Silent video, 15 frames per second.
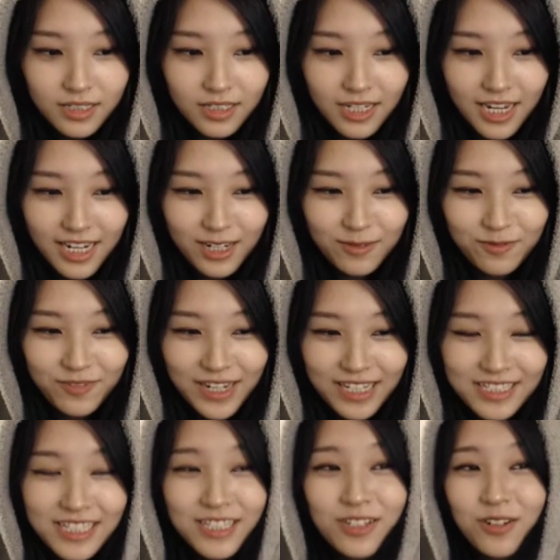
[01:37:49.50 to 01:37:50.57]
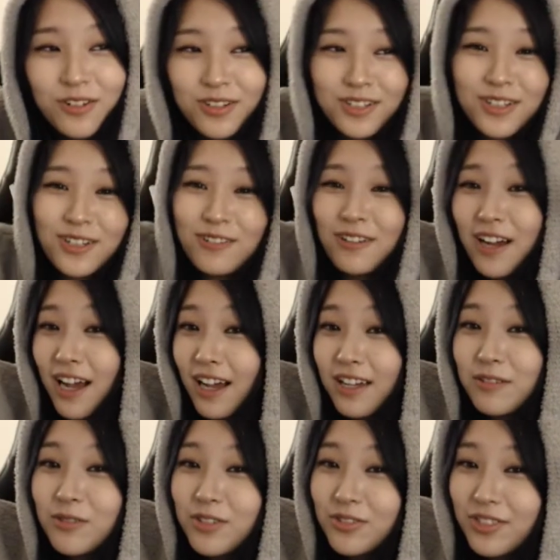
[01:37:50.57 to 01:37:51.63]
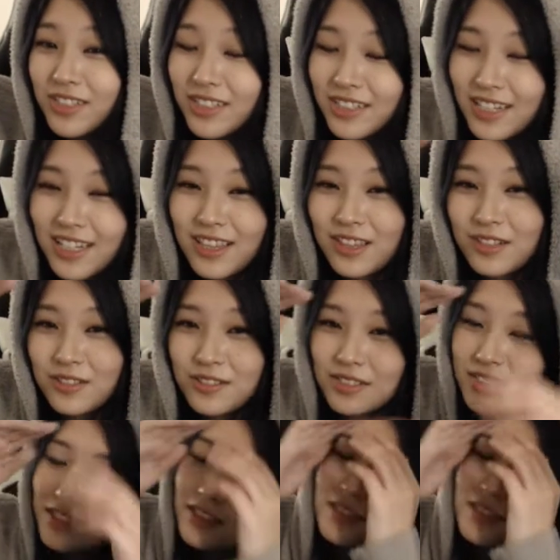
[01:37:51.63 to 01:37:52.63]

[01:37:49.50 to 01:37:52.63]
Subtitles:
Dang, I'm fancy. No. I will drink like those.